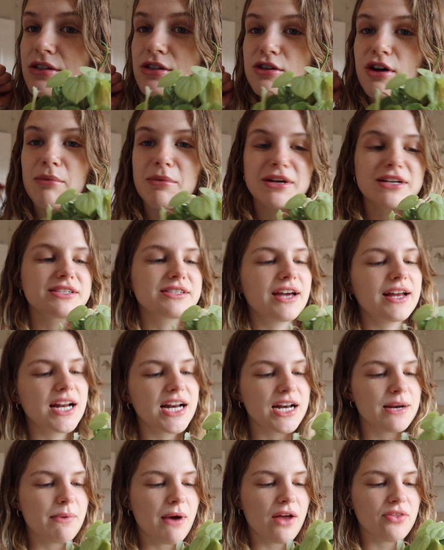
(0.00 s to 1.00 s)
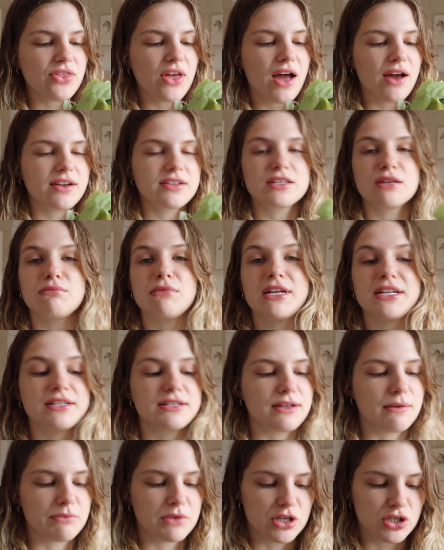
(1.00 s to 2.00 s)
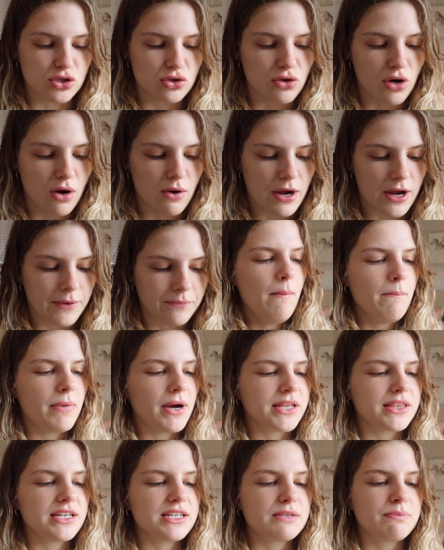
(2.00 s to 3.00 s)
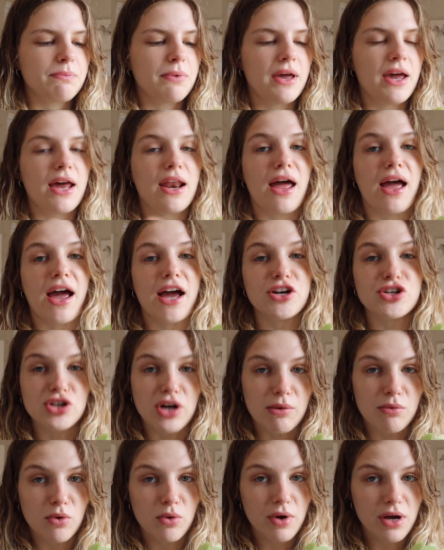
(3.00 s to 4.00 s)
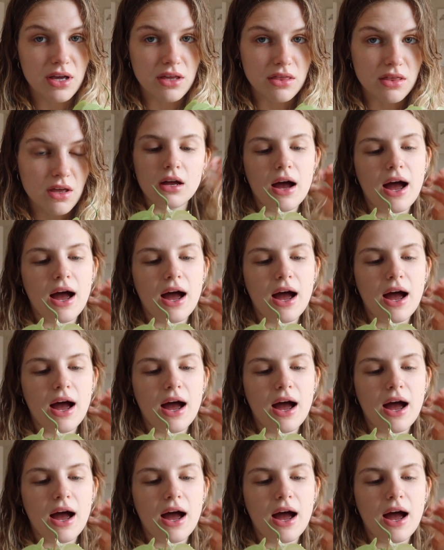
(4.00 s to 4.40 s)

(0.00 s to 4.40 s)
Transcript: So I'm excited about that because it means something's growing. But this plant I had trouble with.